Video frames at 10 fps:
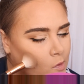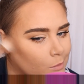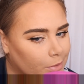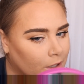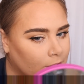
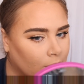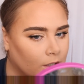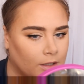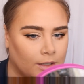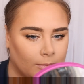And bring it
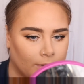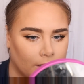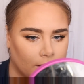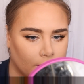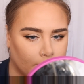down a little
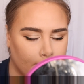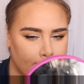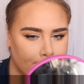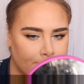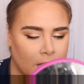bit.
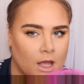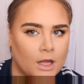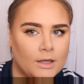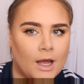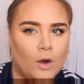
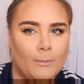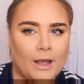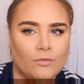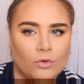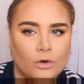Now my
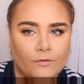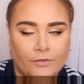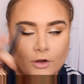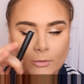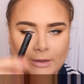rule of
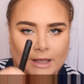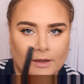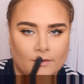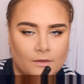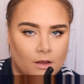thumb
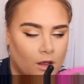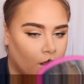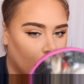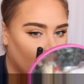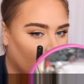is,
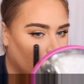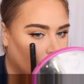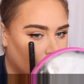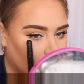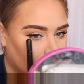you
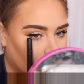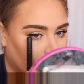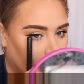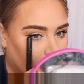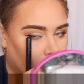see where your
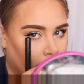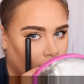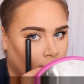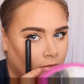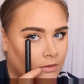eye
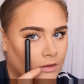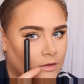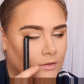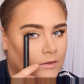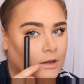ends?
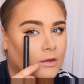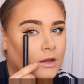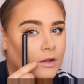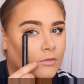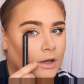You see
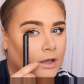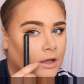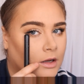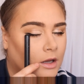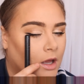right
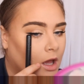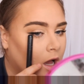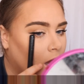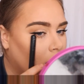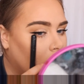here?
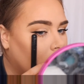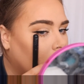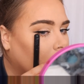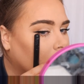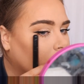
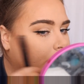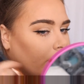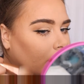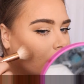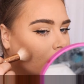I don't
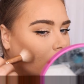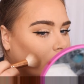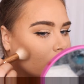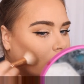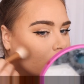bring the
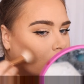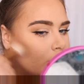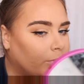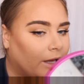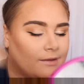contour
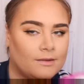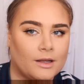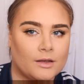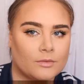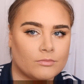past
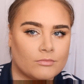that.